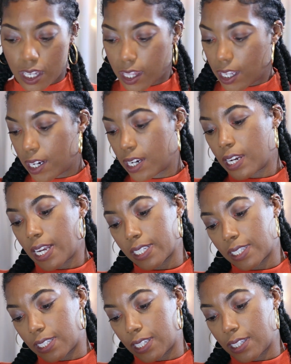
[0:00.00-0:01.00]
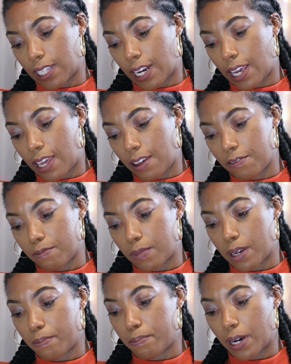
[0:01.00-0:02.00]
The next thing that I have in
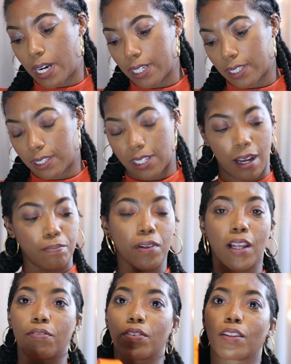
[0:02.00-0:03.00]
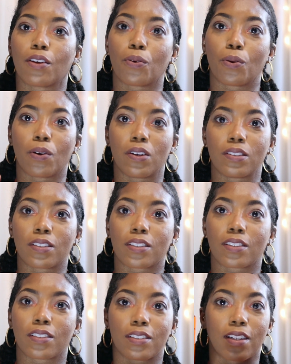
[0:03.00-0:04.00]
my box, I'm loving the
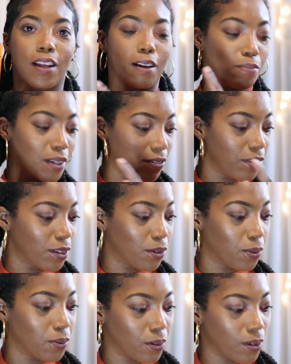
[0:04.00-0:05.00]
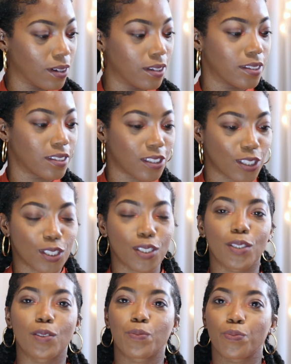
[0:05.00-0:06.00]
orange. I'm loving the orange.
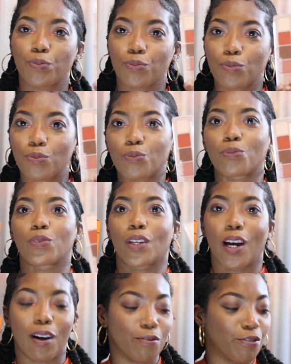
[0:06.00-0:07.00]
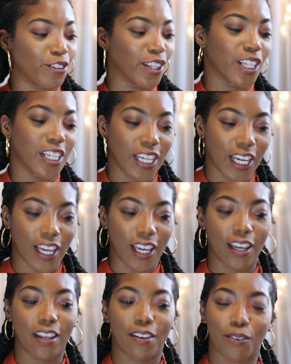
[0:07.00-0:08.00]
I'm feeling
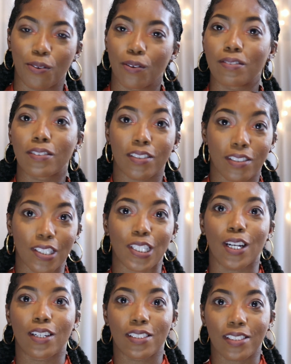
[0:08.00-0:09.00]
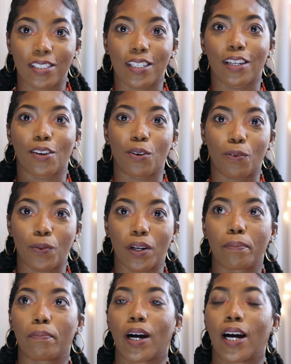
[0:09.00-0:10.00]
that. Orange is starting to get on one
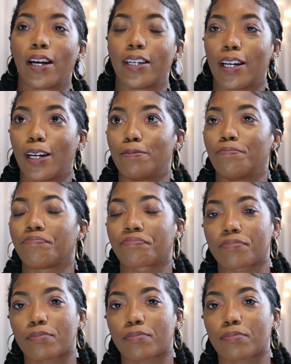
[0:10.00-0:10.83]
of my um,